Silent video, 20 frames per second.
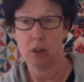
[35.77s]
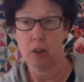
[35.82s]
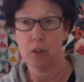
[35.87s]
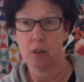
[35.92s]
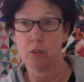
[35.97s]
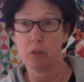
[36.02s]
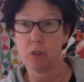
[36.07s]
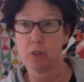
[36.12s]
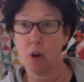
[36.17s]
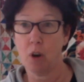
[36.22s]

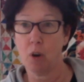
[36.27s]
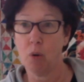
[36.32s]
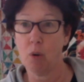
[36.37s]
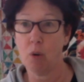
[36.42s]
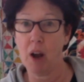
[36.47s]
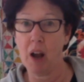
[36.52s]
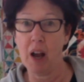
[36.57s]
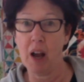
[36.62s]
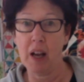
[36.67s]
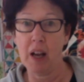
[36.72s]
So
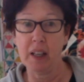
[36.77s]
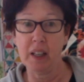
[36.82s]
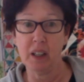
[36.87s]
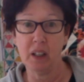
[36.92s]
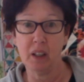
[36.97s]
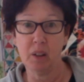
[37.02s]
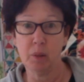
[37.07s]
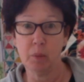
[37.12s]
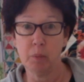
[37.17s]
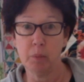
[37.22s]
I
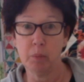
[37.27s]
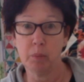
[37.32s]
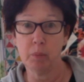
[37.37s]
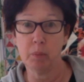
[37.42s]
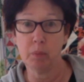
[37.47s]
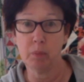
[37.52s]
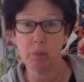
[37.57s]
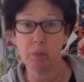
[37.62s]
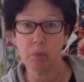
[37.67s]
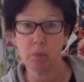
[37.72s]
am
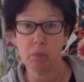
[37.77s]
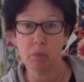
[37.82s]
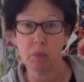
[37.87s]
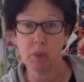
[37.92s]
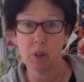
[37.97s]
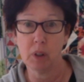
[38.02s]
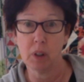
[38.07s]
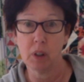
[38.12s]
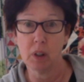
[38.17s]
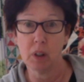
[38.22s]

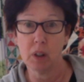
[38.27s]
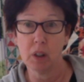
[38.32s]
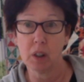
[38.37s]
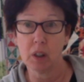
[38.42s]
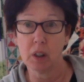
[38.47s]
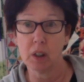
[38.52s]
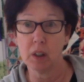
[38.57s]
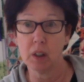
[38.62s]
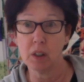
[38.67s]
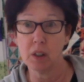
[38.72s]

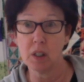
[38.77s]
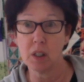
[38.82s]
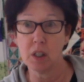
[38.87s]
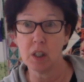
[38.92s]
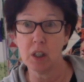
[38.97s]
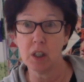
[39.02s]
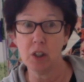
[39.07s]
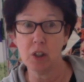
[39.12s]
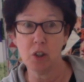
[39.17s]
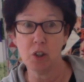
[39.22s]

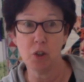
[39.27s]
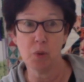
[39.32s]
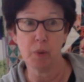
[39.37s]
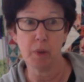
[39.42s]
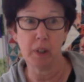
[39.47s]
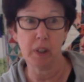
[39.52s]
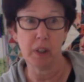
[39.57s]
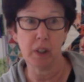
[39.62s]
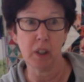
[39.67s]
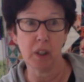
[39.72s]

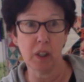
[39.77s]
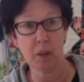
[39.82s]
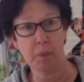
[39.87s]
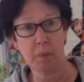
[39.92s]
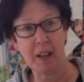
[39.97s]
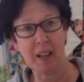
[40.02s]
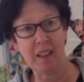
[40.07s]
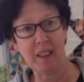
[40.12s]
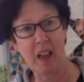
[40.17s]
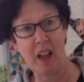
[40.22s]
continuing. Am
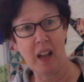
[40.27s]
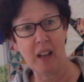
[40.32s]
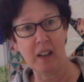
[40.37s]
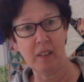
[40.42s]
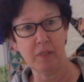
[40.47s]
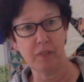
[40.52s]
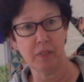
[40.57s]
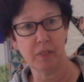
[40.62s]
I live?